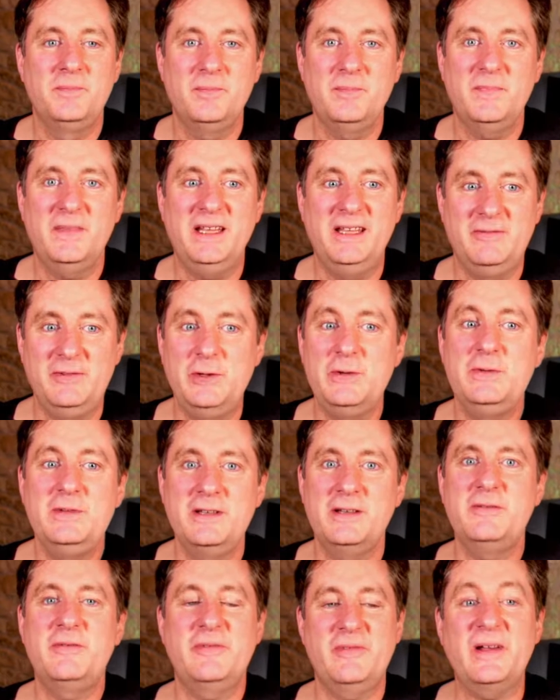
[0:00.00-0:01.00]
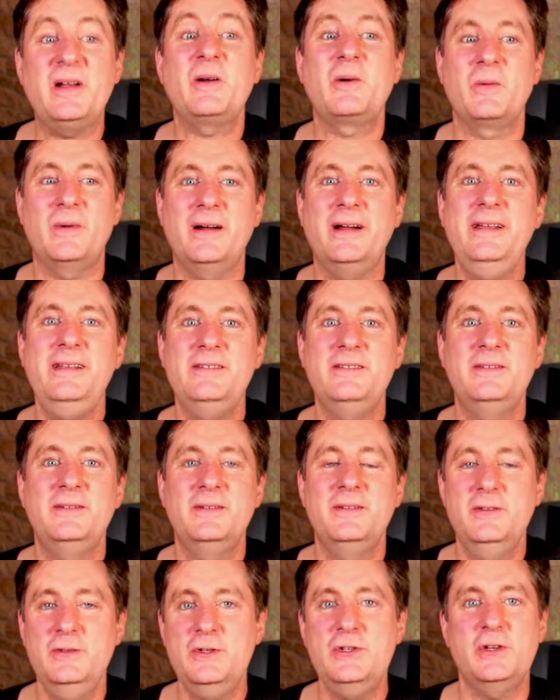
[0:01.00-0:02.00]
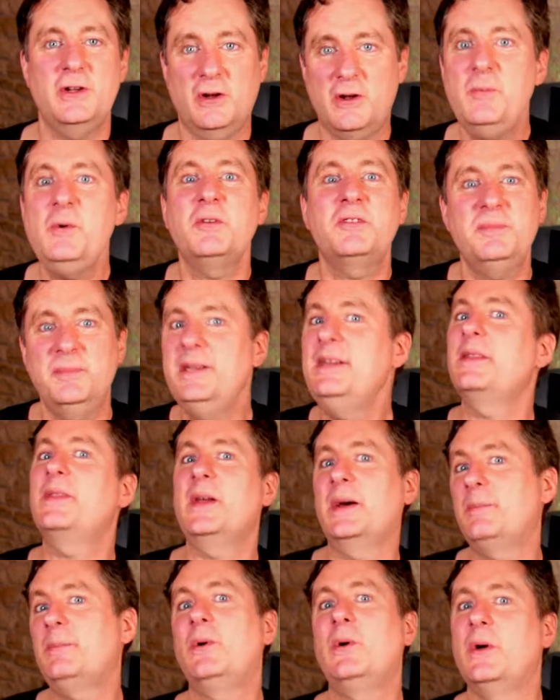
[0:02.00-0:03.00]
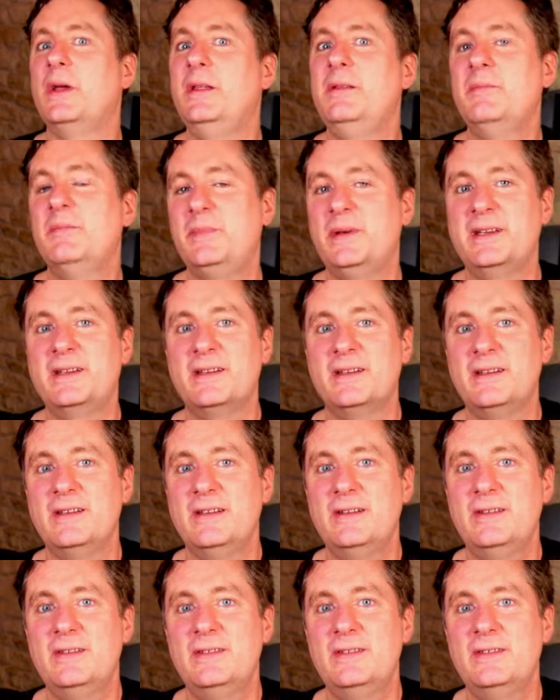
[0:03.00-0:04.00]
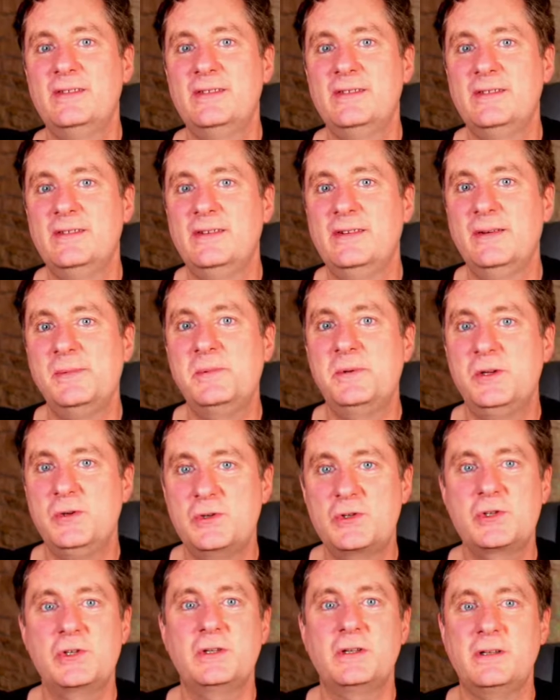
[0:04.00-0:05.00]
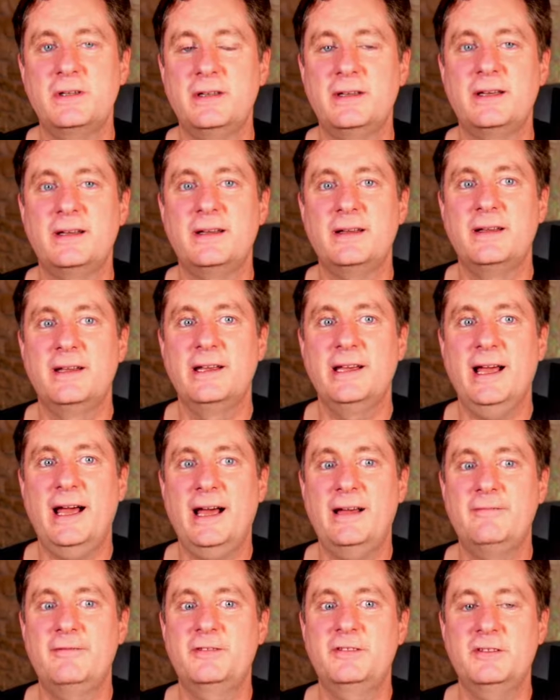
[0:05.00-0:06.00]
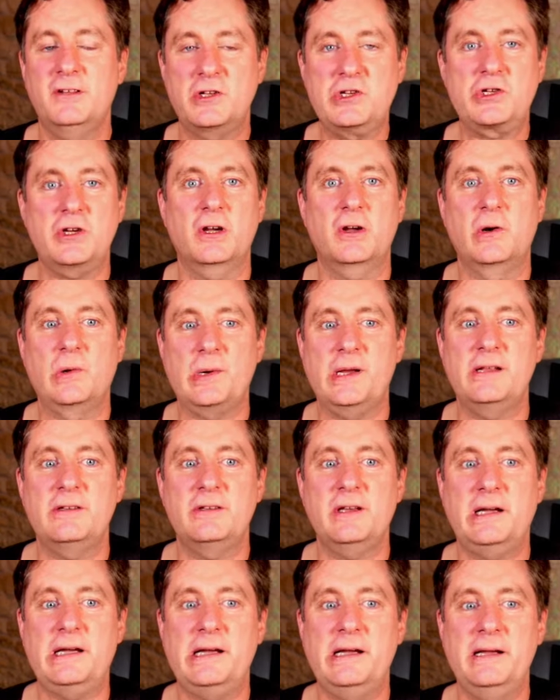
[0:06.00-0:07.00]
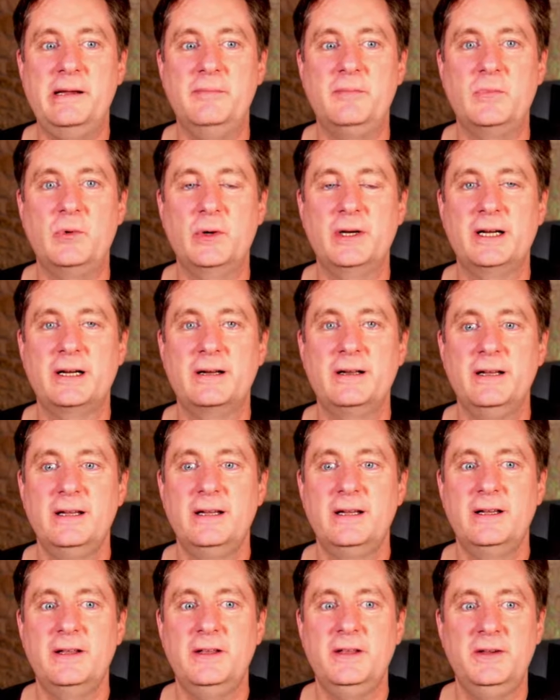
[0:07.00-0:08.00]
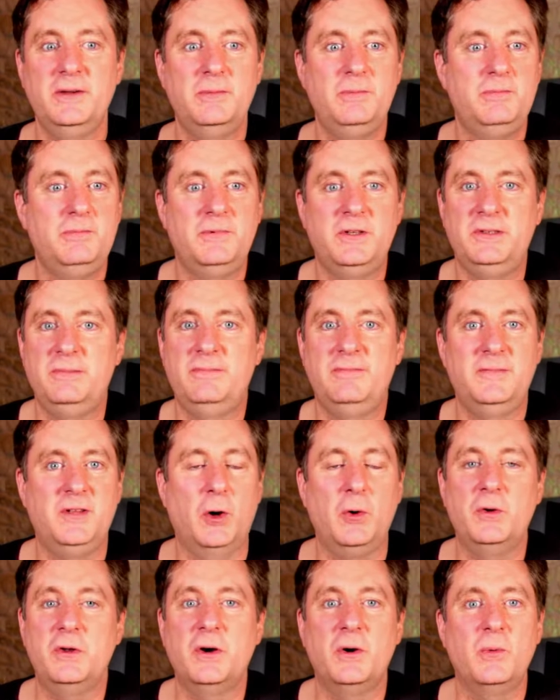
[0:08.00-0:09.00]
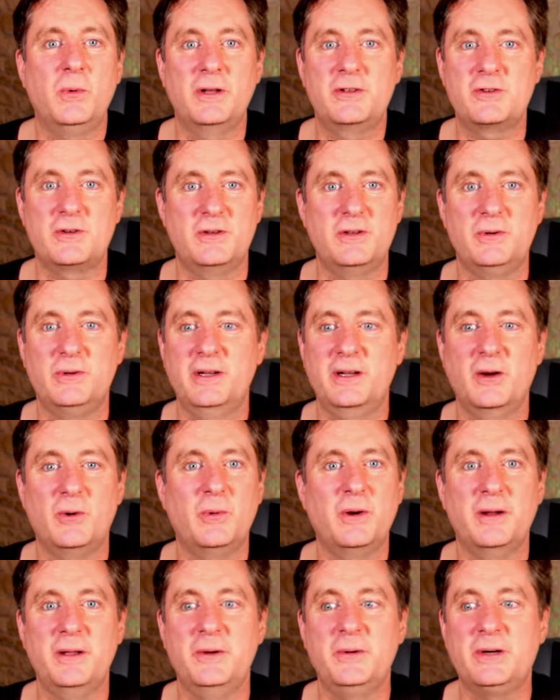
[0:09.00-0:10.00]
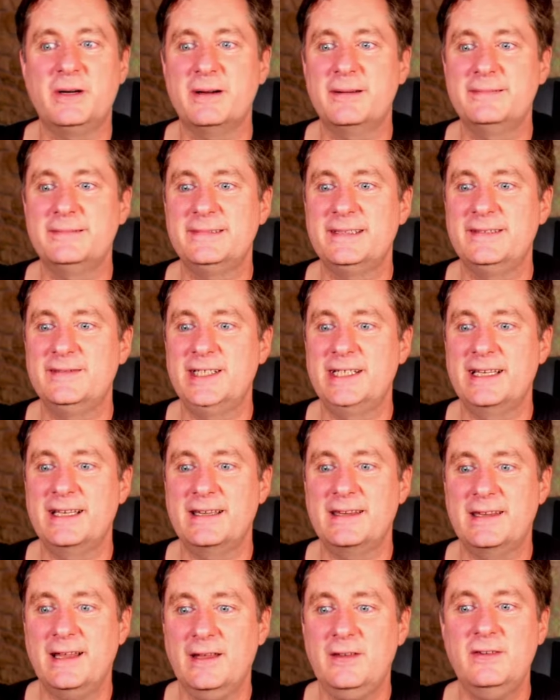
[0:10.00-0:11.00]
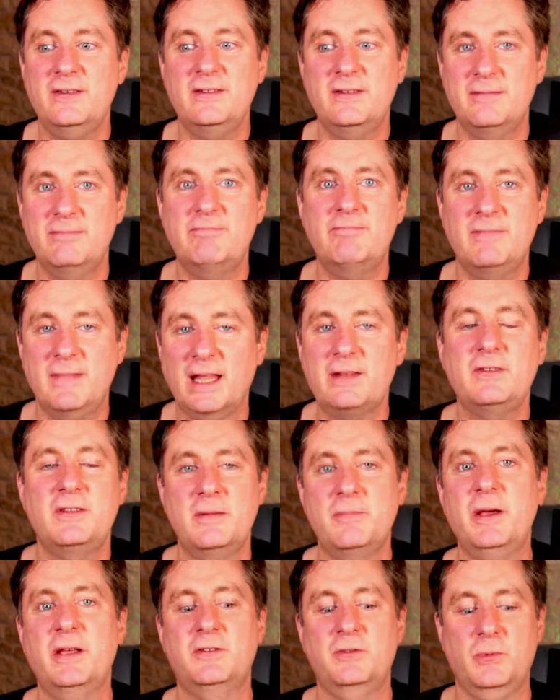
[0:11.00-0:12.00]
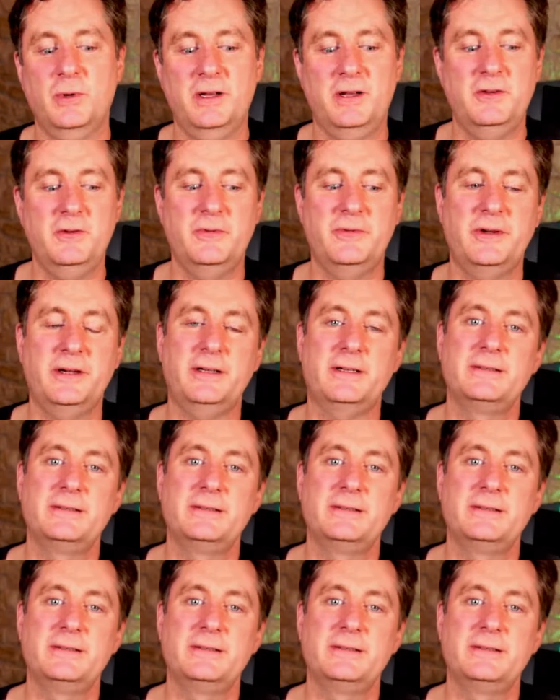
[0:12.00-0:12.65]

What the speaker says: if you did fair right, you should almost be at that point, because you should have such a great time where you don't know what you're doing or where you are. I mean, that's the best way to do fair.